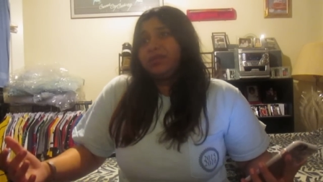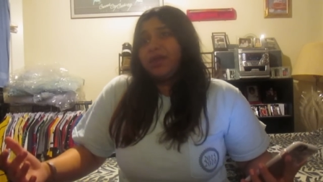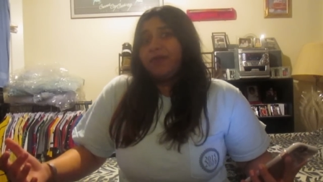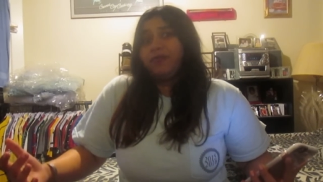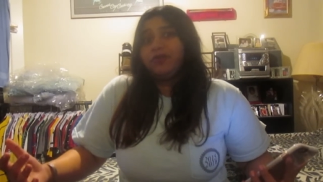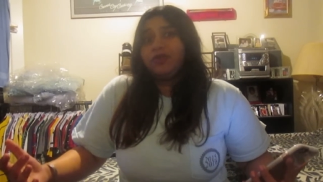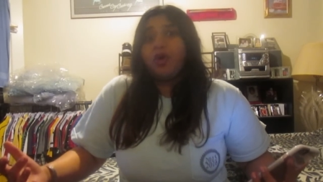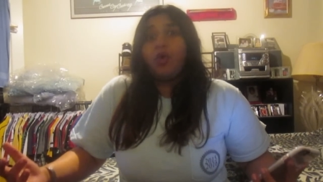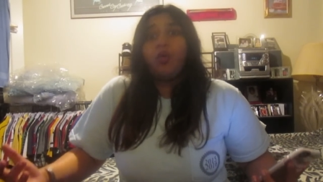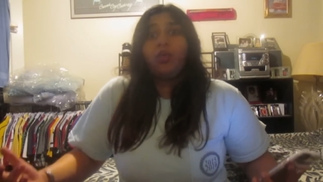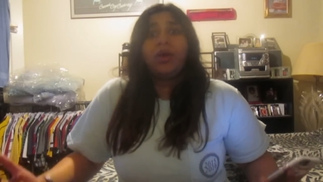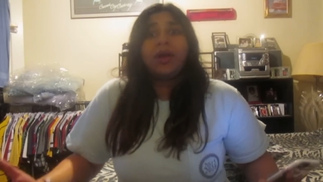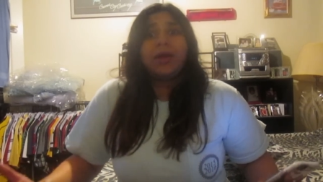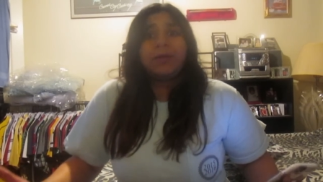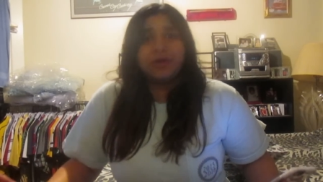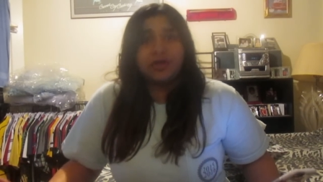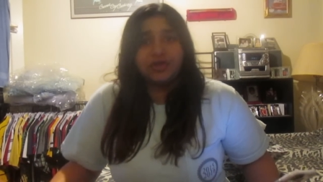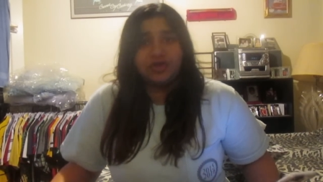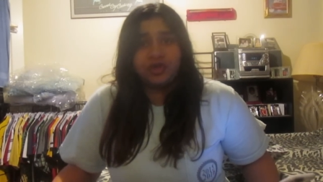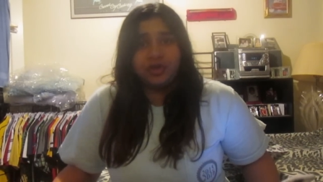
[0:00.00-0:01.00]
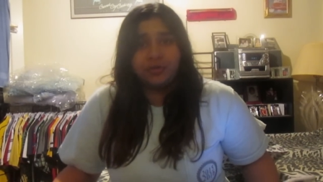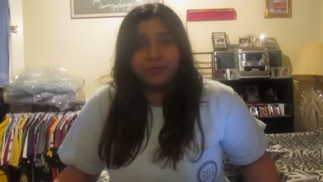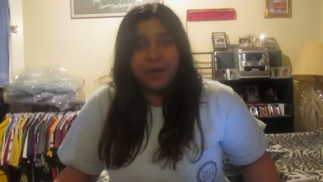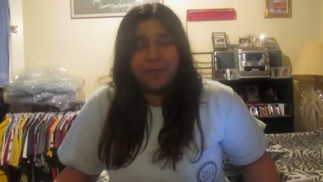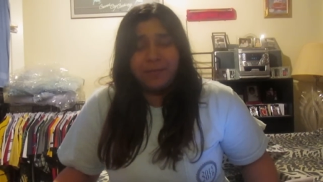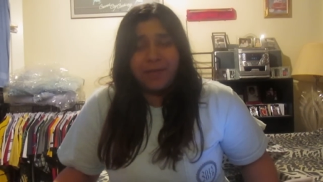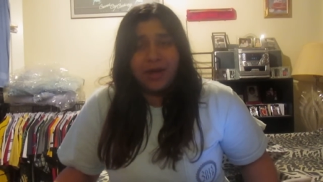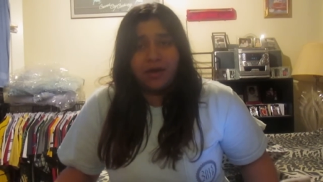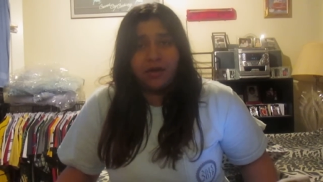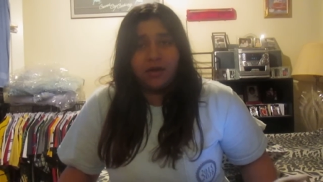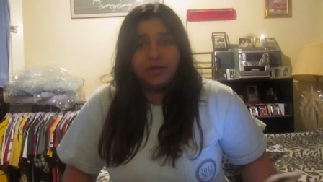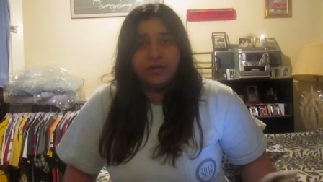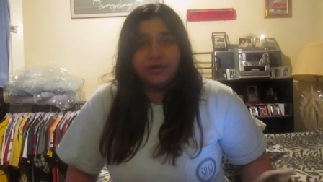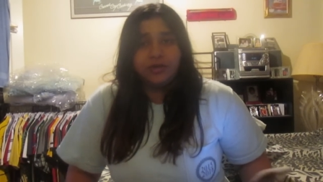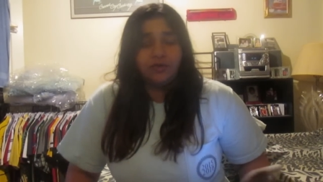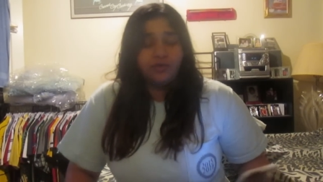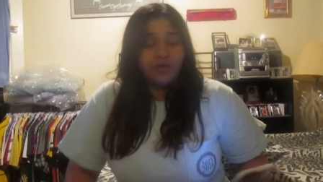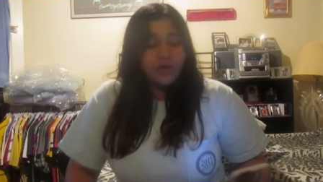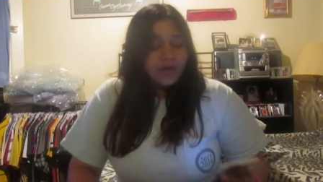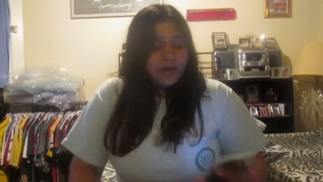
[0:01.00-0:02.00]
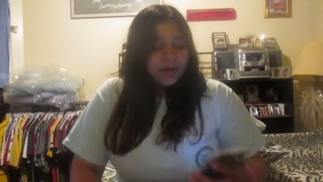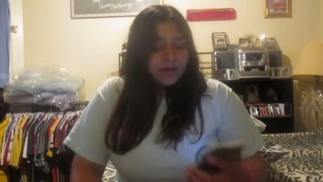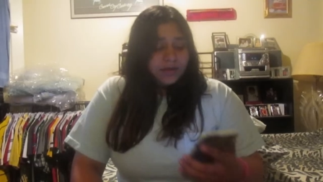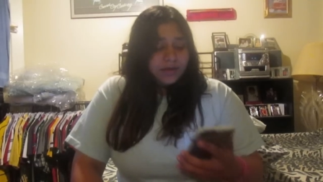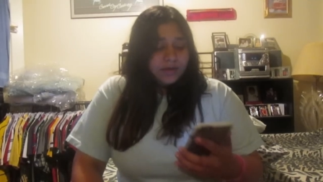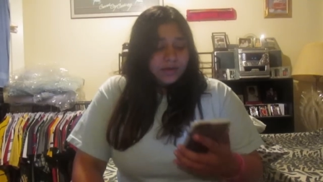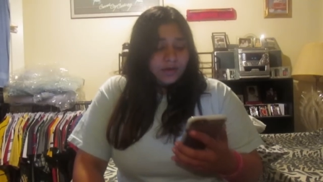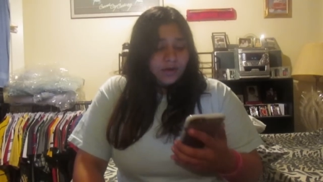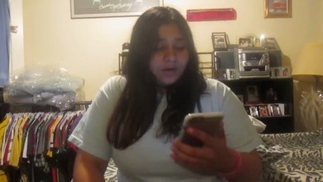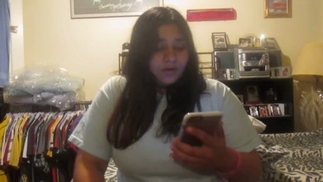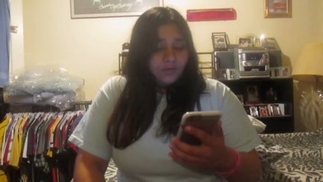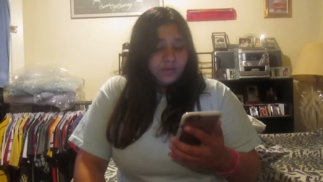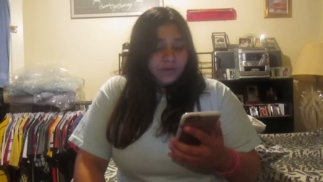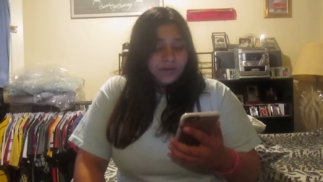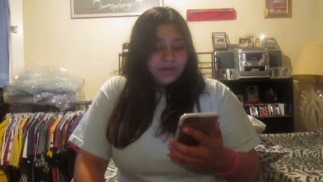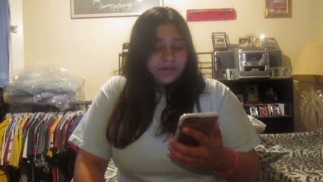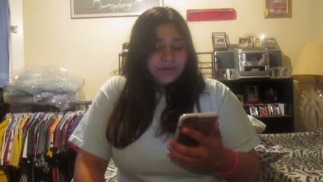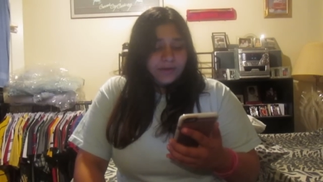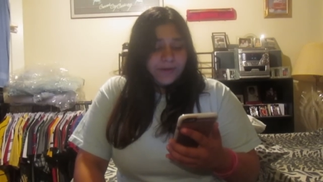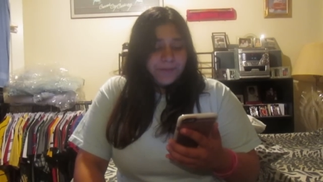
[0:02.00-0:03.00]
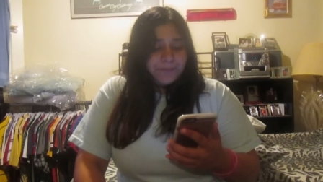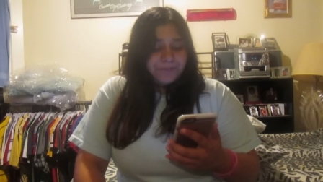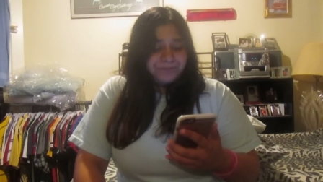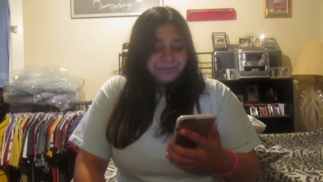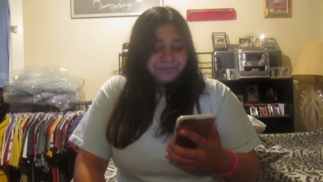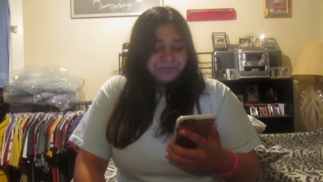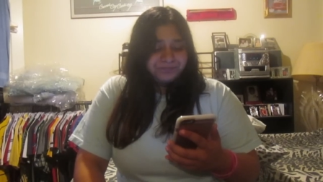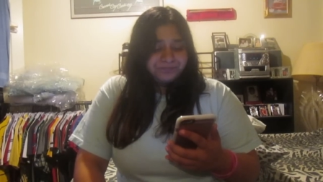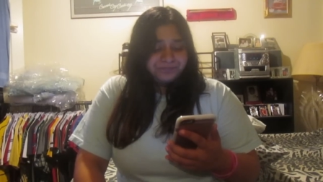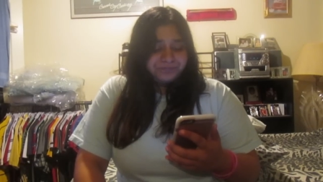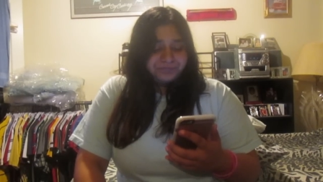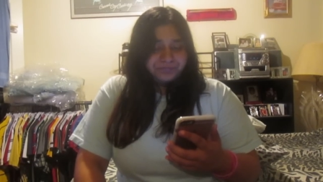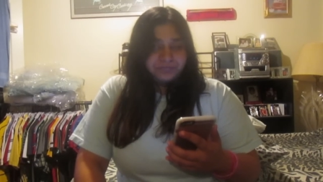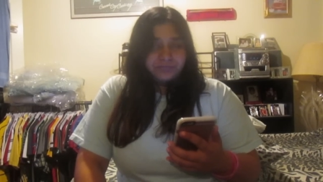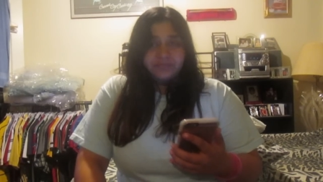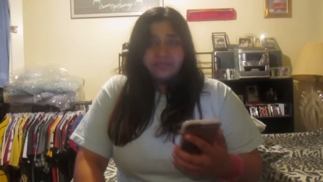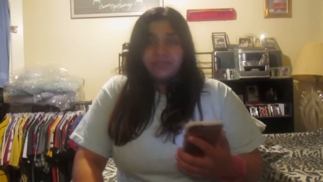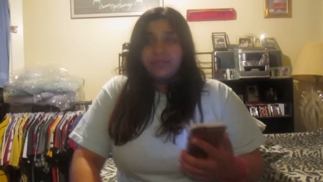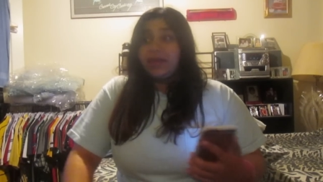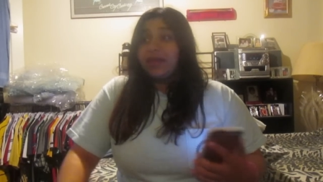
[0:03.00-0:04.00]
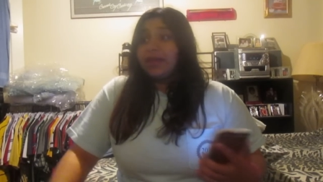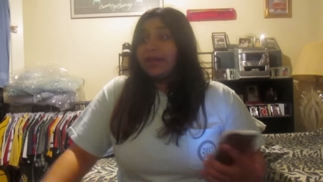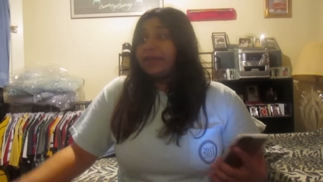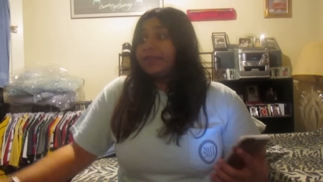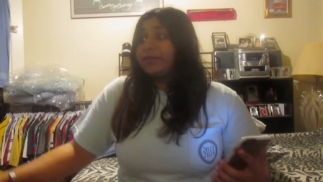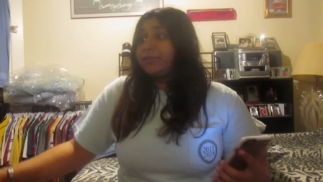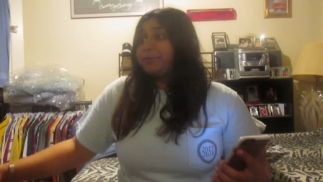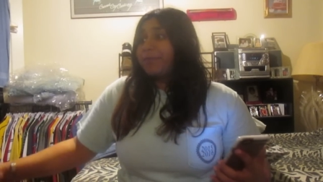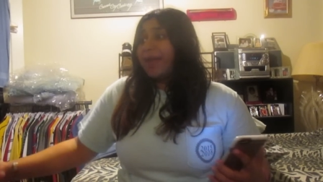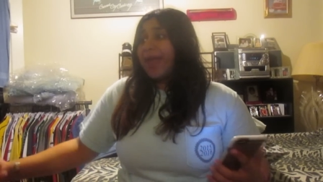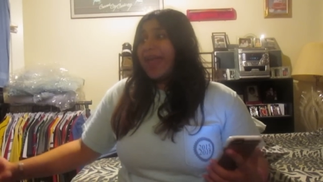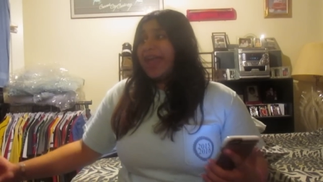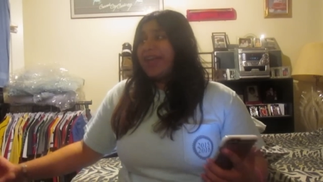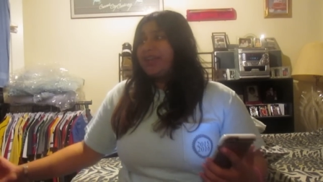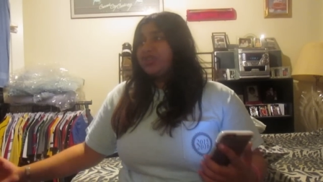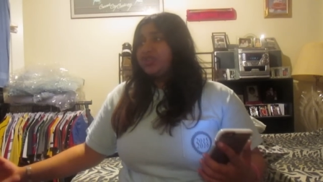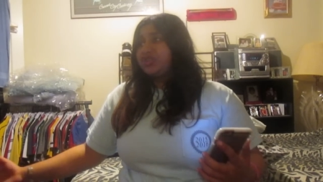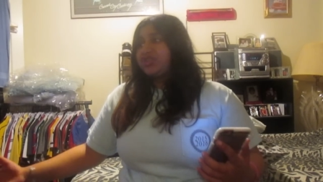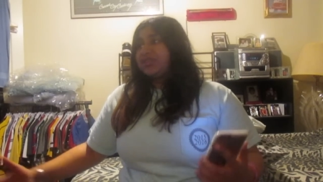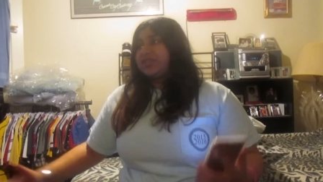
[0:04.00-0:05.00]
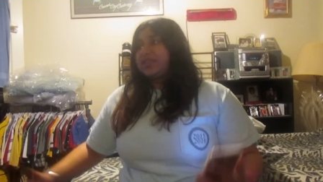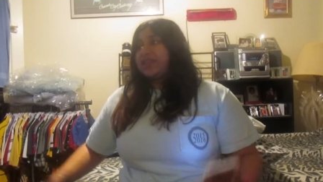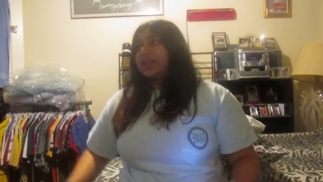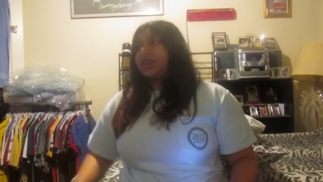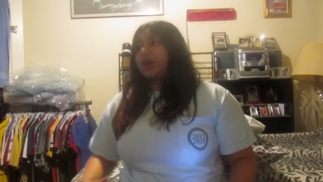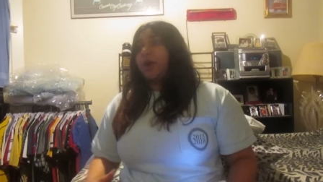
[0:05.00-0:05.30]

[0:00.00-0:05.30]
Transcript: never know when I'm going to turn my back on you, you know? And then Paige is just getting